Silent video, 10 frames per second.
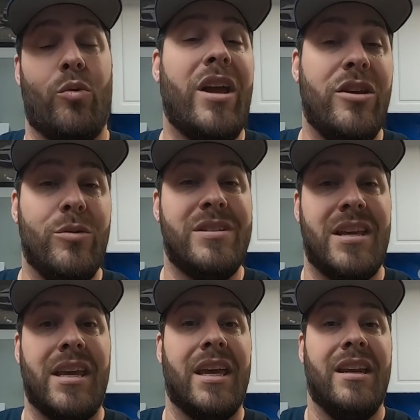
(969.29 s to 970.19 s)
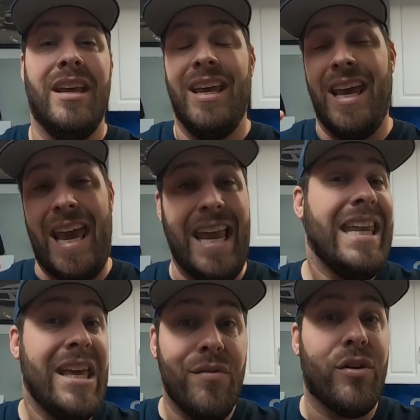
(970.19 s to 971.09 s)
write you a ticket and
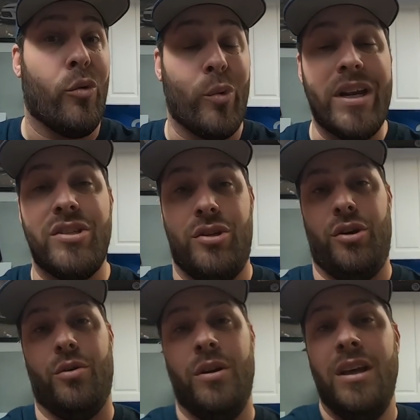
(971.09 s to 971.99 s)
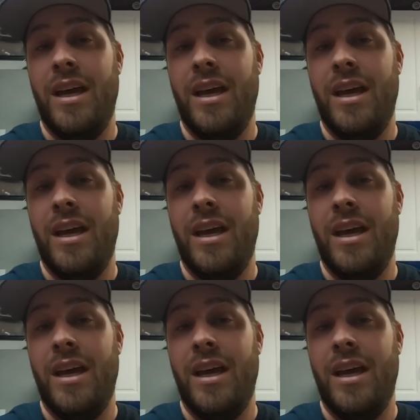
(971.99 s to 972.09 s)
even arrest you.